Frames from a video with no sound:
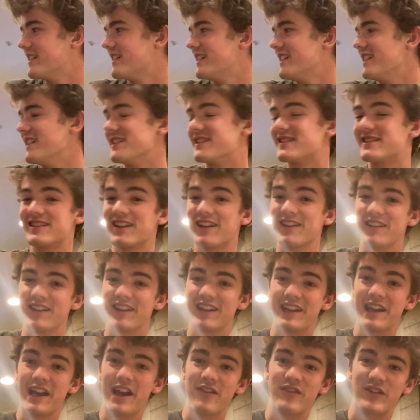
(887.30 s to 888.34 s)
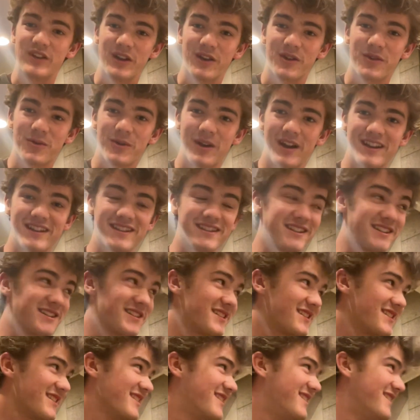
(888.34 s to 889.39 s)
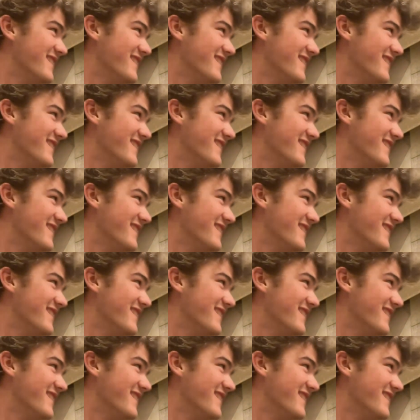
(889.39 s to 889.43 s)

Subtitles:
is suddenly having a crisis.